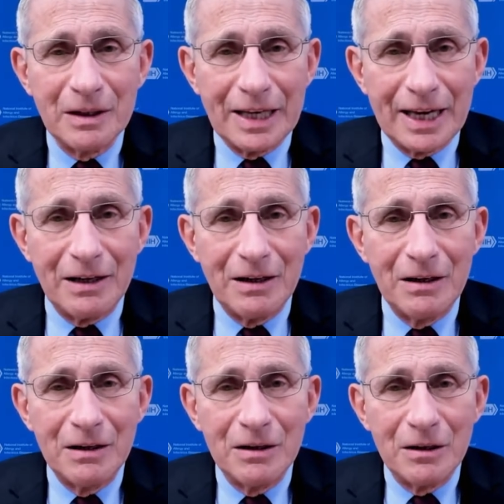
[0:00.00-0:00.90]

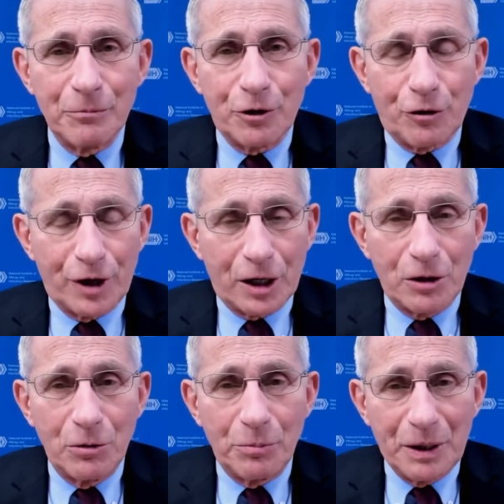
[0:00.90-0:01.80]
then
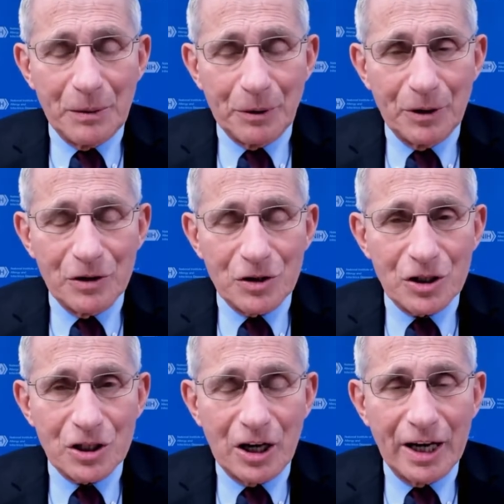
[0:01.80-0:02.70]
critical people in
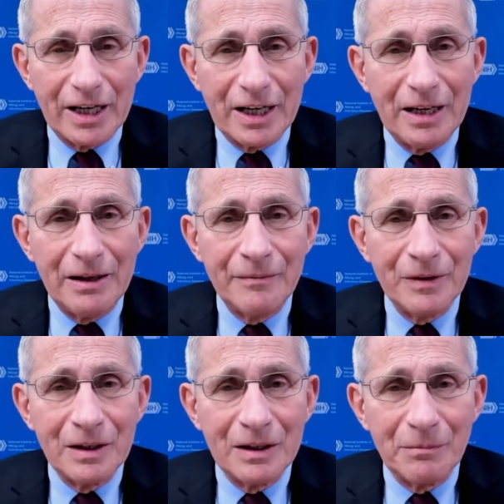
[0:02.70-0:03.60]
society,
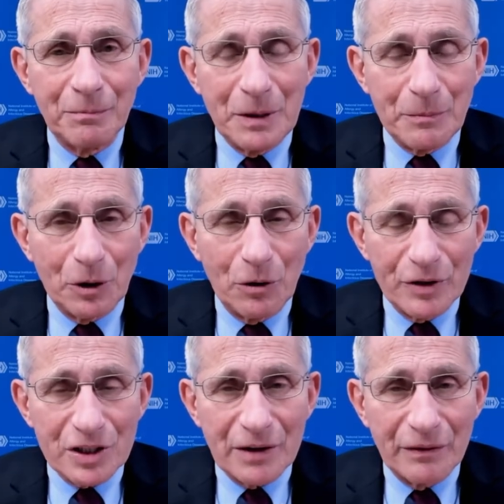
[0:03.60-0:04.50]
people
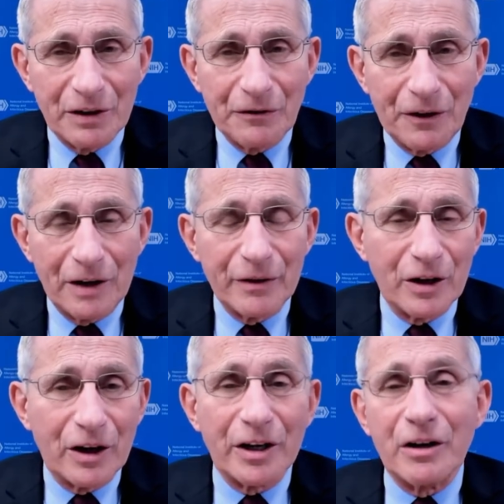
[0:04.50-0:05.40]
over 75, and
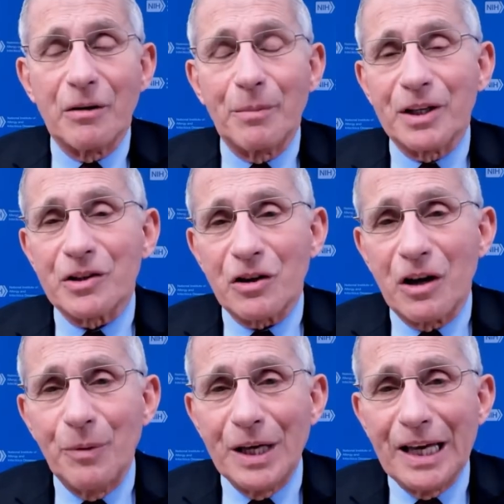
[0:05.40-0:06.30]
on and on. By the
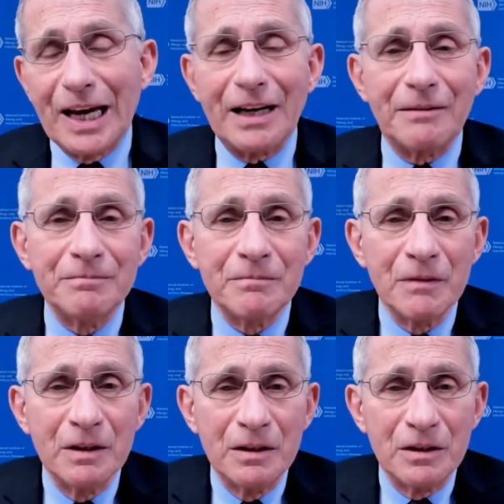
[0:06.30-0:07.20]
time we get
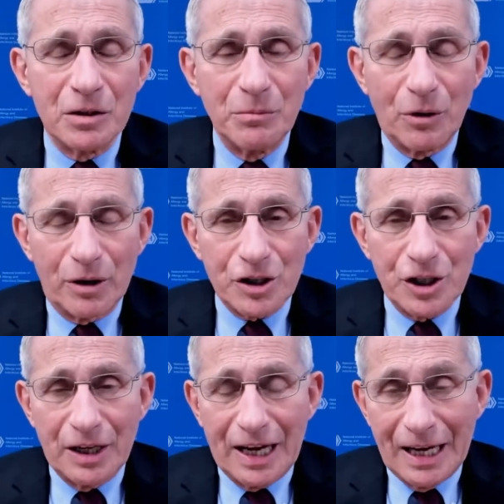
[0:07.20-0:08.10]
to March
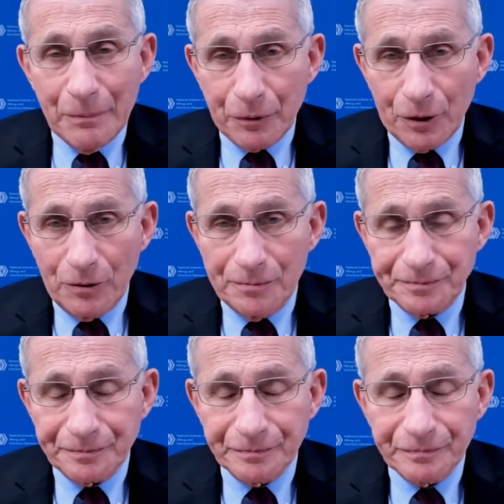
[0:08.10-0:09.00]
and April,
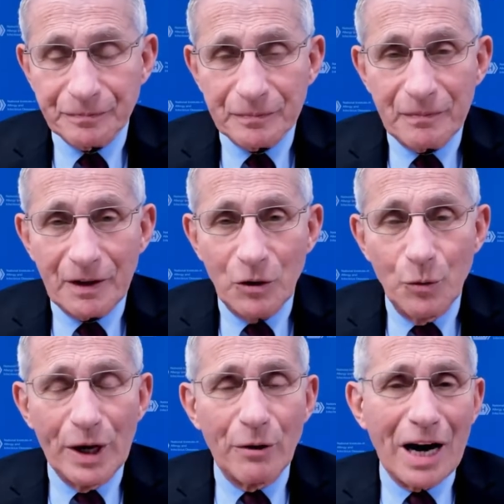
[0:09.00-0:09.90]

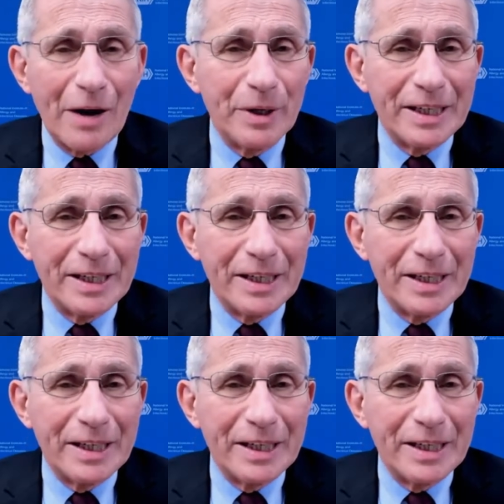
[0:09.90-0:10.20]
where I